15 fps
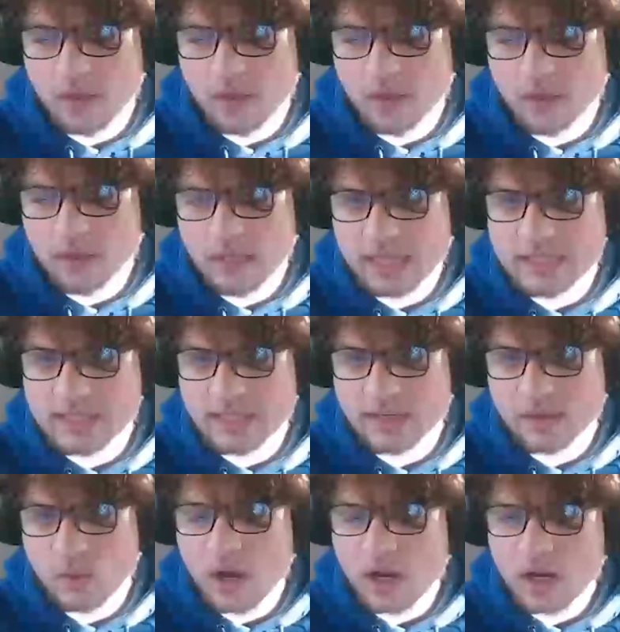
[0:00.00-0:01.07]

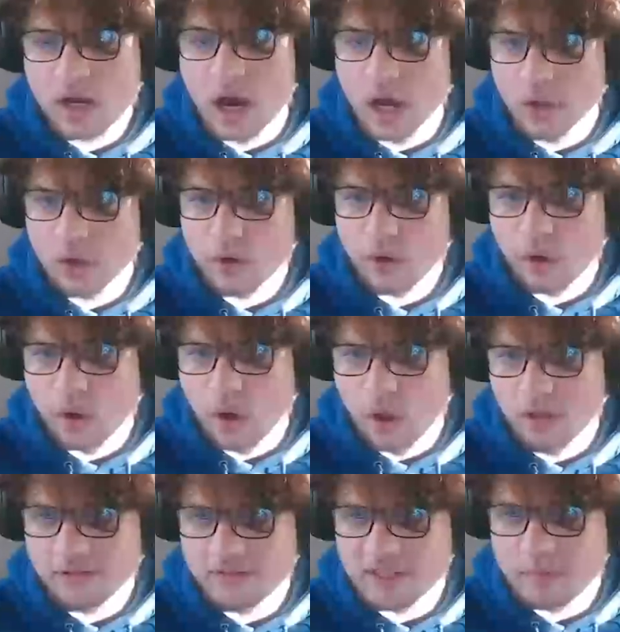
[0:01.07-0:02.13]
what color are
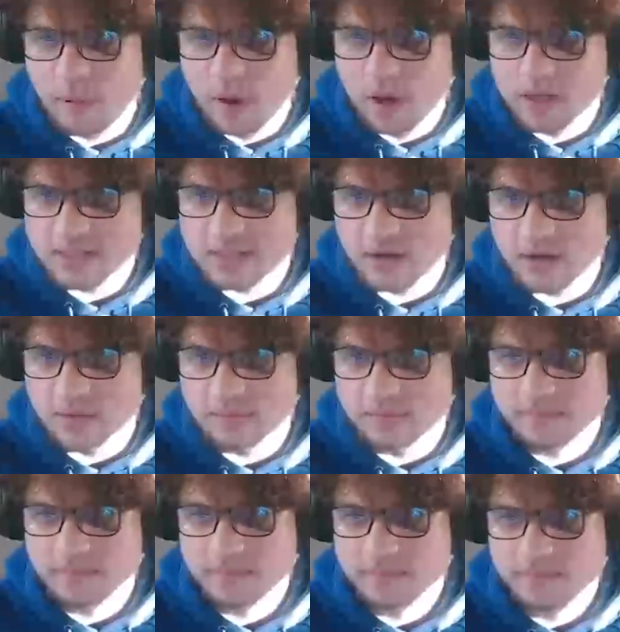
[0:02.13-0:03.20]
all of these pawns on?
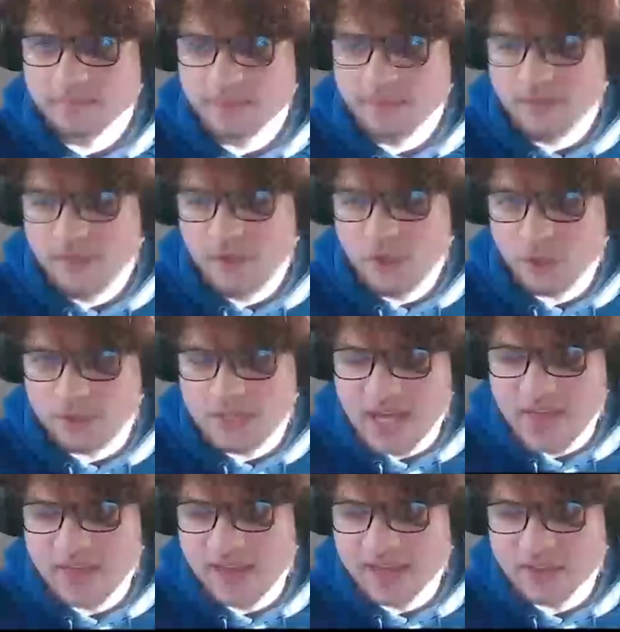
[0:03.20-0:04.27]
You should
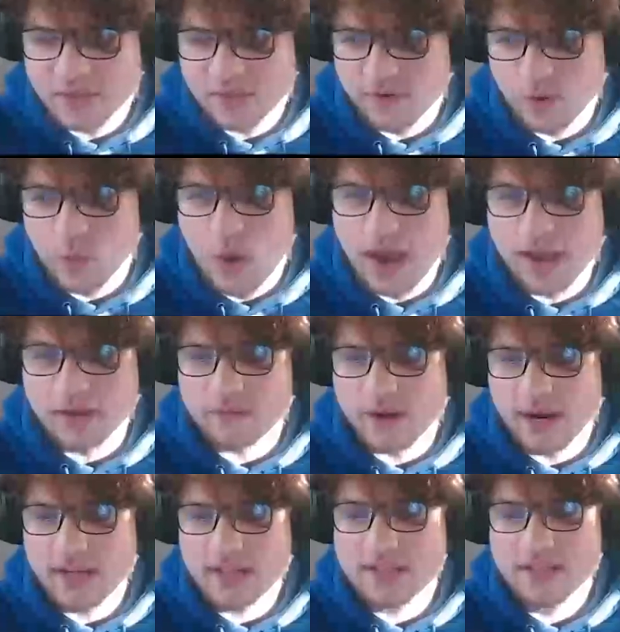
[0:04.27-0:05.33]
say the answer white,
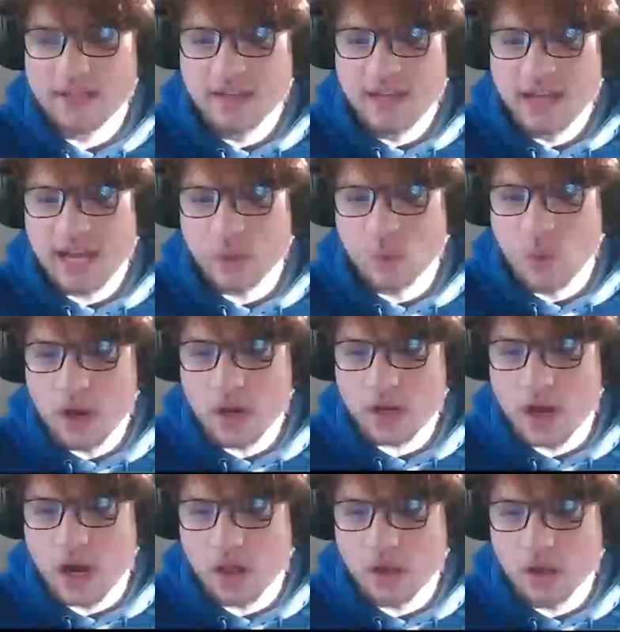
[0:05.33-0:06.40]
right? And what
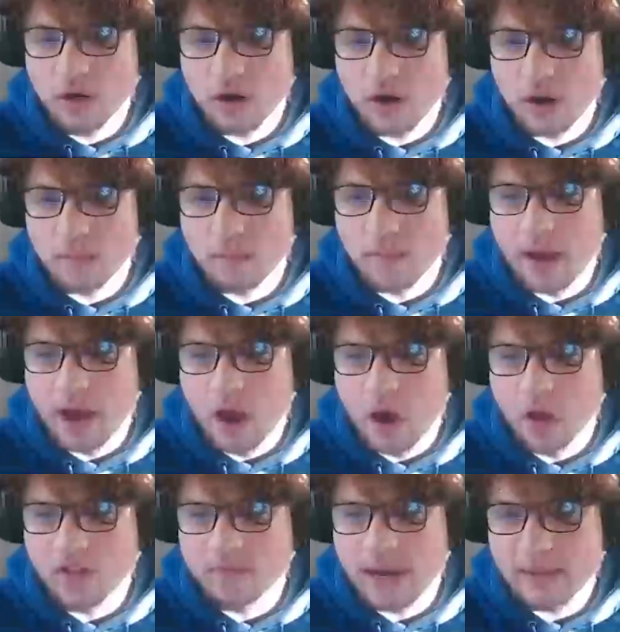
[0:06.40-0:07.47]
color are
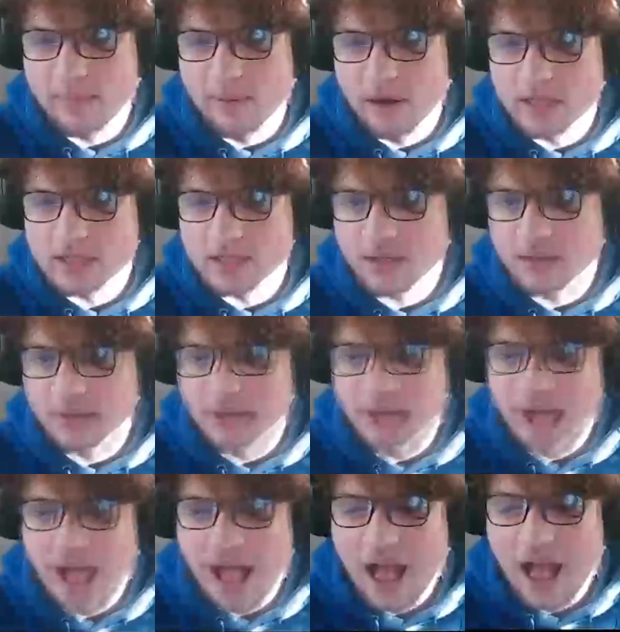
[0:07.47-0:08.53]
all of my pawns on?
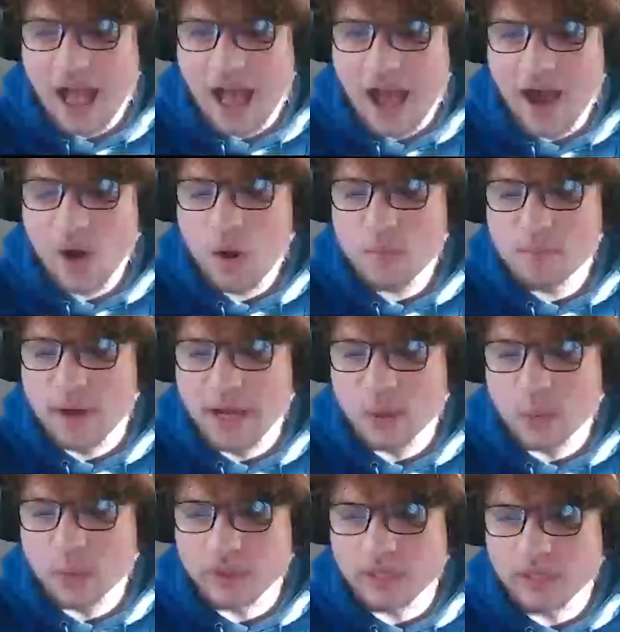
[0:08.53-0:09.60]
How
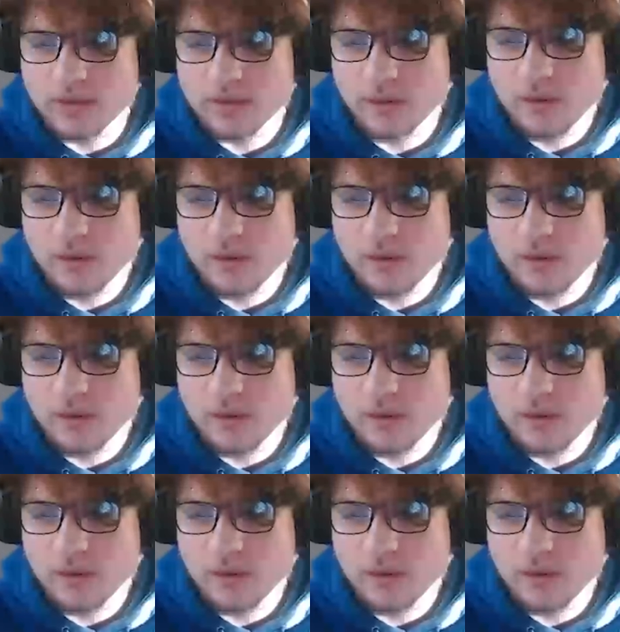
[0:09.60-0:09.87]
might we